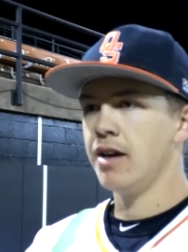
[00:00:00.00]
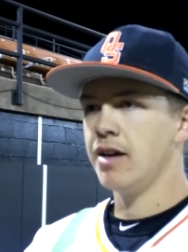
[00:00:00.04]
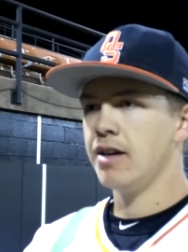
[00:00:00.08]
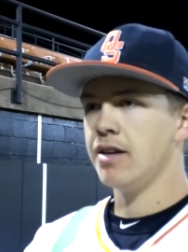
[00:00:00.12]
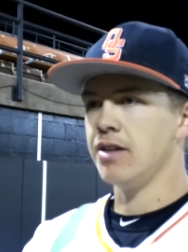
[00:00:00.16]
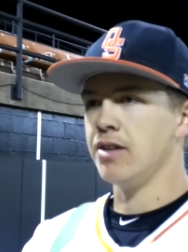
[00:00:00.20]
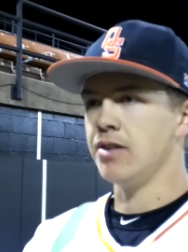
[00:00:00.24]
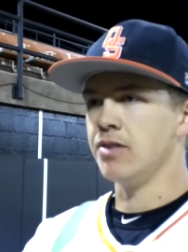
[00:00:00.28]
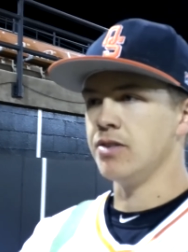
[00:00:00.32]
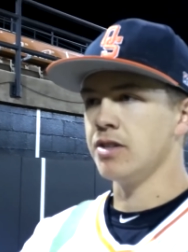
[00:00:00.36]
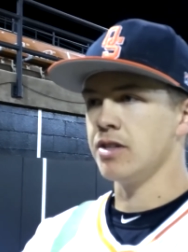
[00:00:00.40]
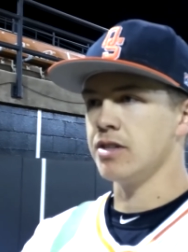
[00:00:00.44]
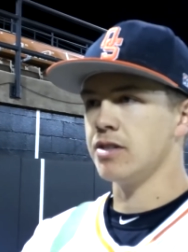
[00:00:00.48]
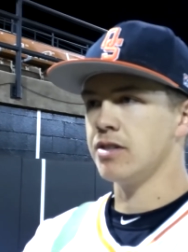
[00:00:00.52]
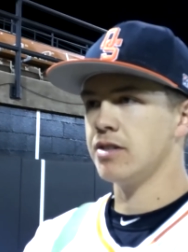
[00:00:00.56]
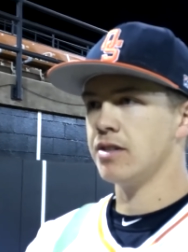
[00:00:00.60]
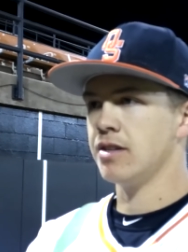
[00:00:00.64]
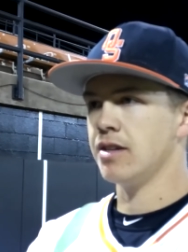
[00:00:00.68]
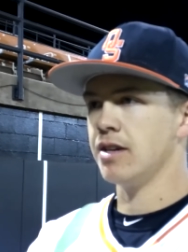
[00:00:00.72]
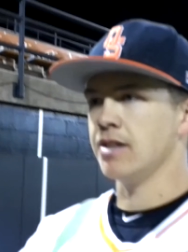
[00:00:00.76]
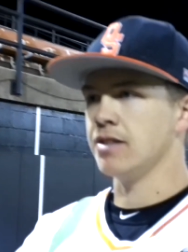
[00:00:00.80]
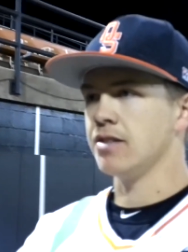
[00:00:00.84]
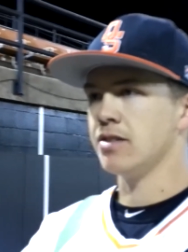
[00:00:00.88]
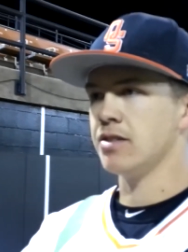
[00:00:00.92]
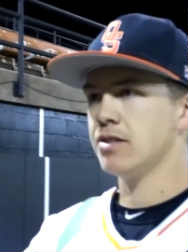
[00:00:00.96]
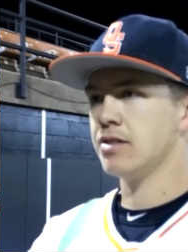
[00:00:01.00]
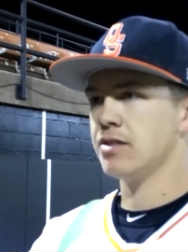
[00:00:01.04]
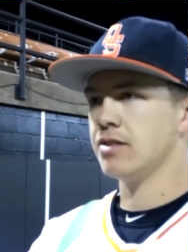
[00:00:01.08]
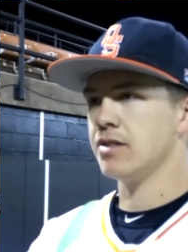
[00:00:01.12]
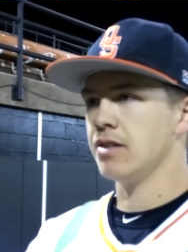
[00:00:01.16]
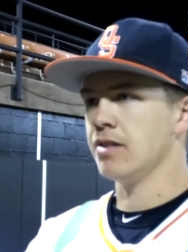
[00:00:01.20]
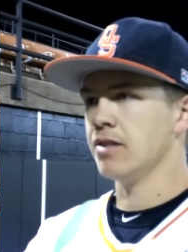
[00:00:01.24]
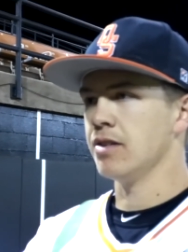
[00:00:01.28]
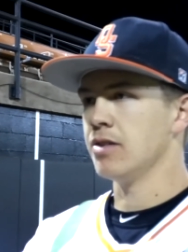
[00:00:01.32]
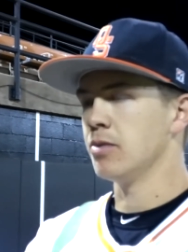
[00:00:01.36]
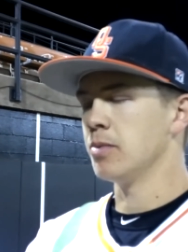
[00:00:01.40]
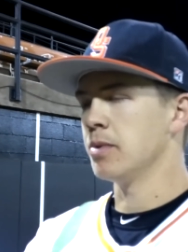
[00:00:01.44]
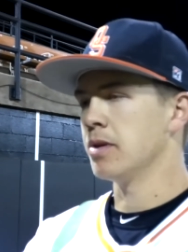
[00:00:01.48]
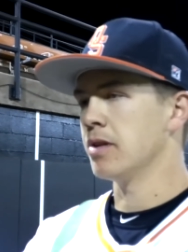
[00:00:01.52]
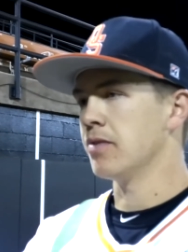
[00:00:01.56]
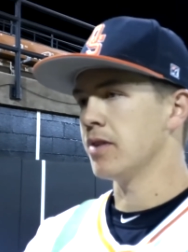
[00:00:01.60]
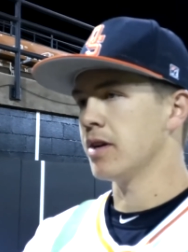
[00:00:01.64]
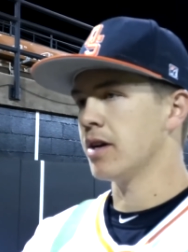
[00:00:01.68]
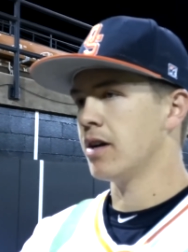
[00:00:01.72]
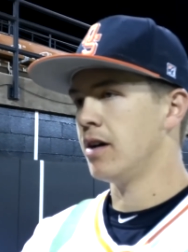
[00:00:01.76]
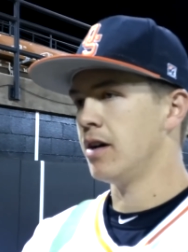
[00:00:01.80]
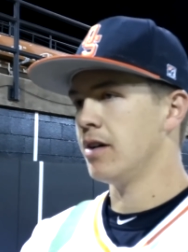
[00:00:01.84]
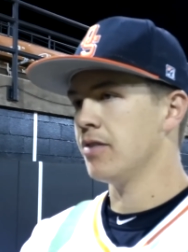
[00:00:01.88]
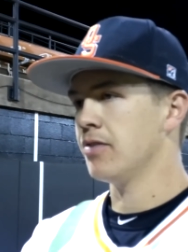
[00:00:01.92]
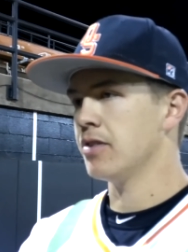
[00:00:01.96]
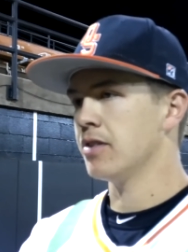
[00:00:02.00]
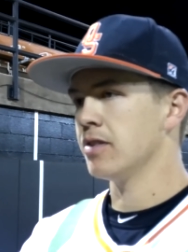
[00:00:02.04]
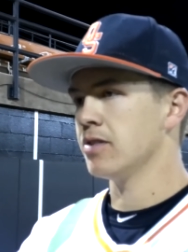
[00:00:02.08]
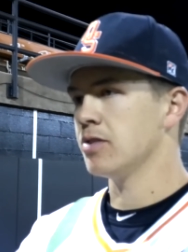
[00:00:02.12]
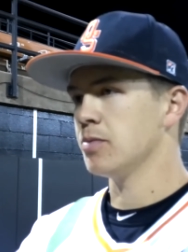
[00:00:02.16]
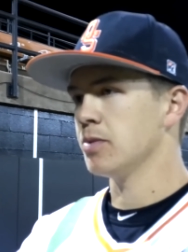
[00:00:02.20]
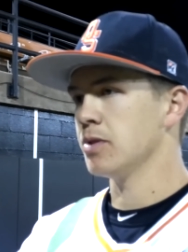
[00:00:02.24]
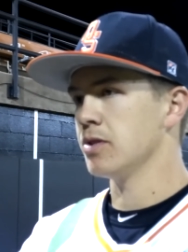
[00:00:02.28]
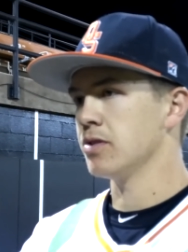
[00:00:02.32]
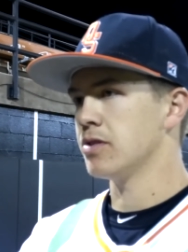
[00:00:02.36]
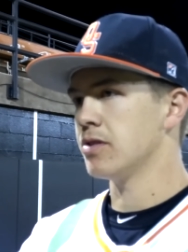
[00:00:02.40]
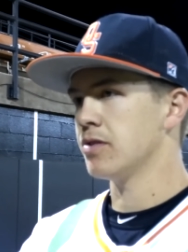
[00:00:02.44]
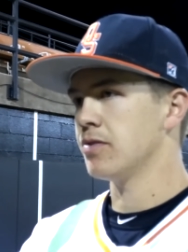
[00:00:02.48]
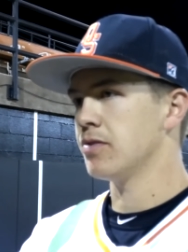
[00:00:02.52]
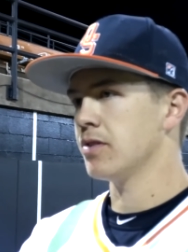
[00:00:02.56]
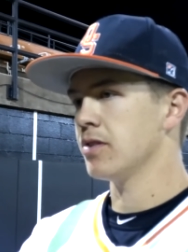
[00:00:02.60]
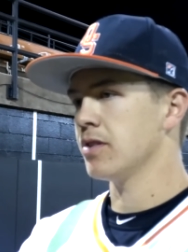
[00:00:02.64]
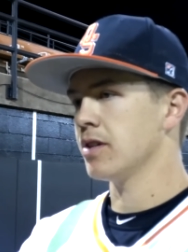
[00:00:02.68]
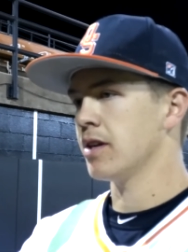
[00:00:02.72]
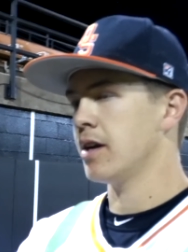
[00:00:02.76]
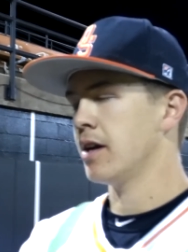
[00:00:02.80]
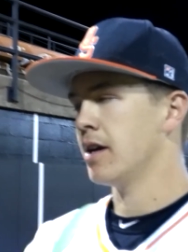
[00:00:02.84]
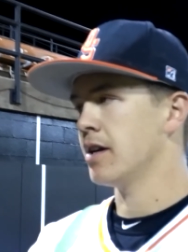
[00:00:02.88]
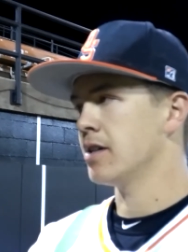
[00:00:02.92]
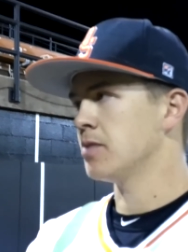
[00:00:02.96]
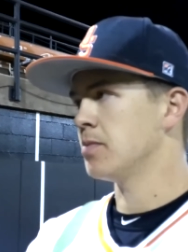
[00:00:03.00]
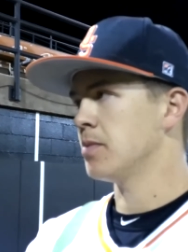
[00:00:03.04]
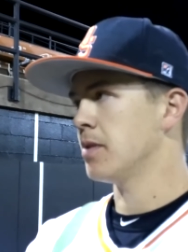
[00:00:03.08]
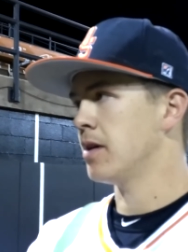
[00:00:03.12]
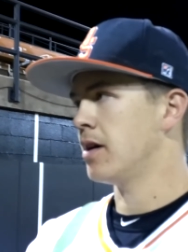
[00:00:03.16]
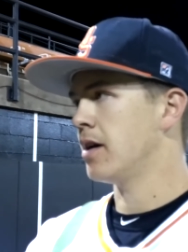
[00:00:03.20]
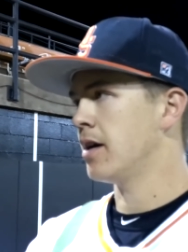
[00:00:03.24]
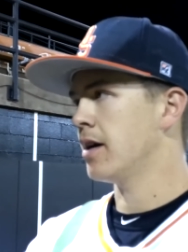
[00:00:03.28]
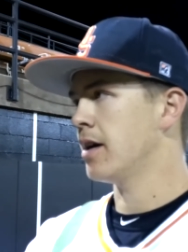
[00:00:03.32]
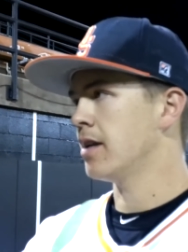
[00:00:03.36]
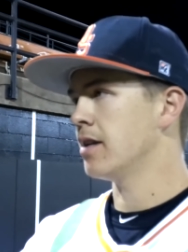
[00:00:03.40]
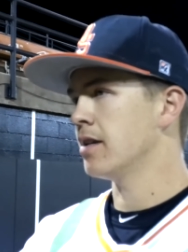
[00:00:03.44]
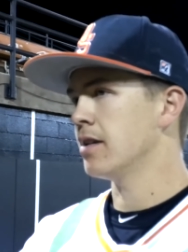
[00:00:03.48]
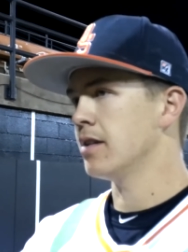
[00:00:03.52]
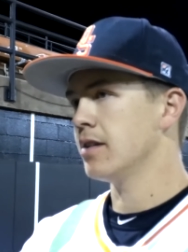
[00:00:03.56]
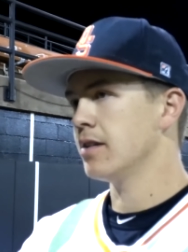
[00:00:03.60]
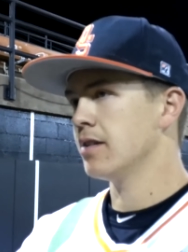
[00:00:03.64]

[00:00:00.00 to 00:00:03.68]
you just it's a little bit of a confidence booster for the guys behind,